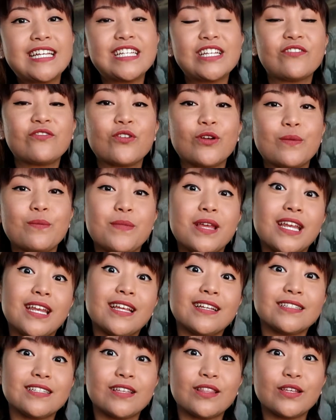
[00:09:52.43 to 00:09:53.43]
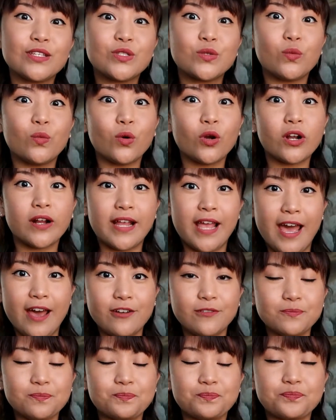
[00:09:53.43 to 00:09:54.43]
a different meaning to this
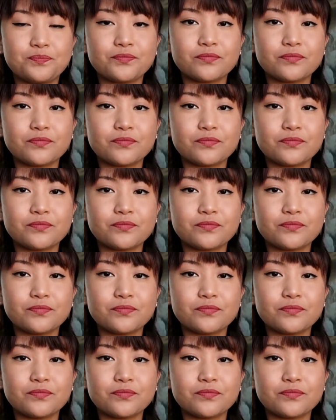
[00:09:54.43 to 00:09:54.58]
workout.